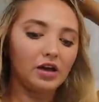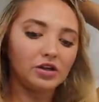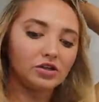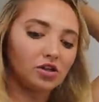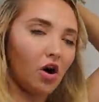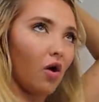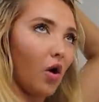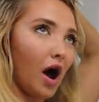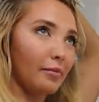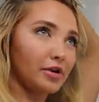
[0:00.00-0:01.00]
So
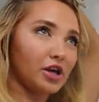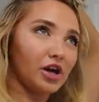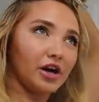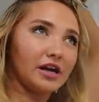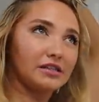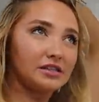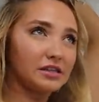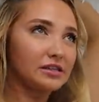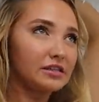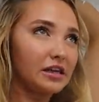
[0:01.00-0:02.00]
I'm curious
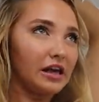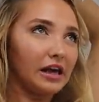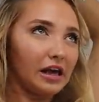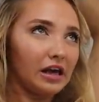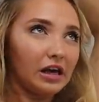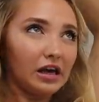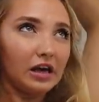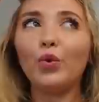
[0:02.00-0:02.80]
to see.